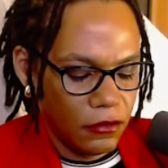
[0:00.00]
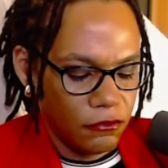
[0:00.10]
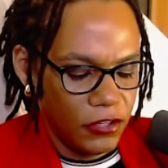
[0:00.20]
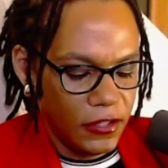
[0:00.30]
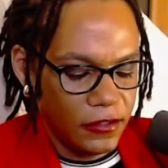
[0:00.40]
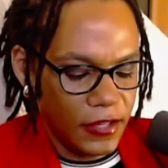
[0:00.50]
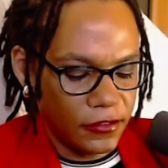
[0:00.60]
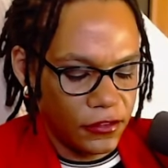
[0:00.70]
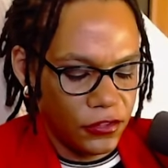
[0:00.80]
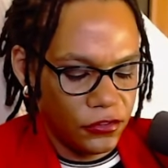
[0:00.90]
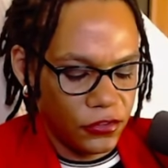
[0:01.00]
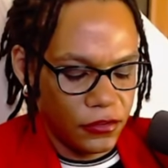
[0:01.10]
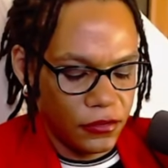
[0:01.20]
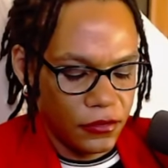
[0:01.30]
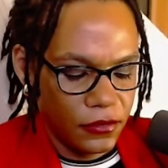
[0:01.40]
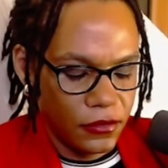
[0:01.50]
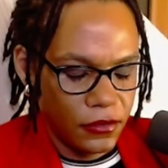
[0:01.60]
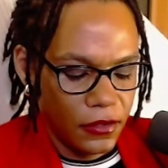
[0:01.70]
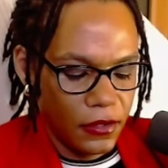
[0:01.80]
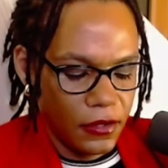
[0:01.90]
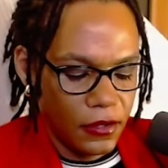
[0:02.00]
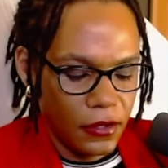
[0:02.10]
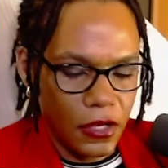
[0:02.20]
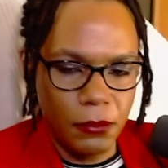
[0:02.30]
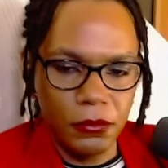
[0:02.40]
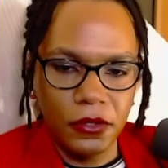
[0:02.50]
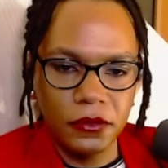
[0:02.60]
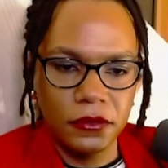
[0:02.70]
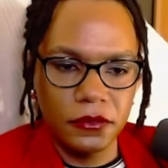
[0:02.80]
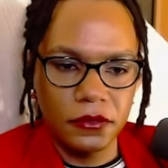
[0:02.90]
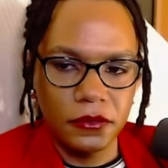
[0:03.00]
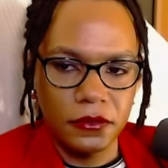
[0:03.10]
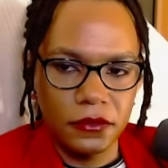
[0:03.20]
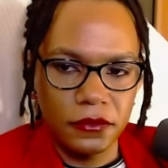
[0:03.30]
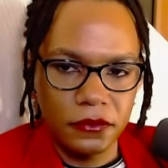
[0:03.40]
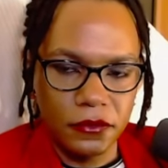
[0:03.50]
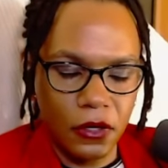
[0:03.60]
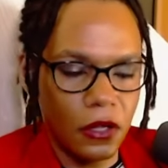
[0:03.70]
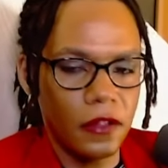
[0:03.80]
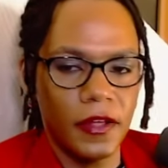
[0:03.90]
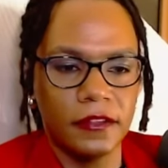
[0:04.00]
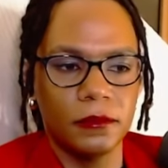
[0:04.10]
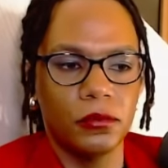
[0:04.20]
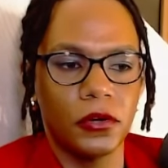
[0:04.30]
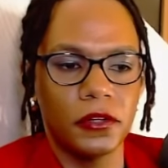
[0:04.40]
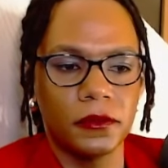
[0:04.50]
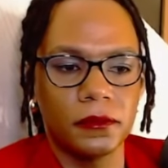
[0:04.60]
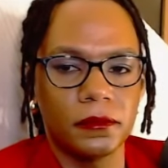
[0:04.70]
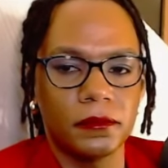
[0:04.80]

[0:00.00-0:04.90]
reads, execution, combos, all of that's important.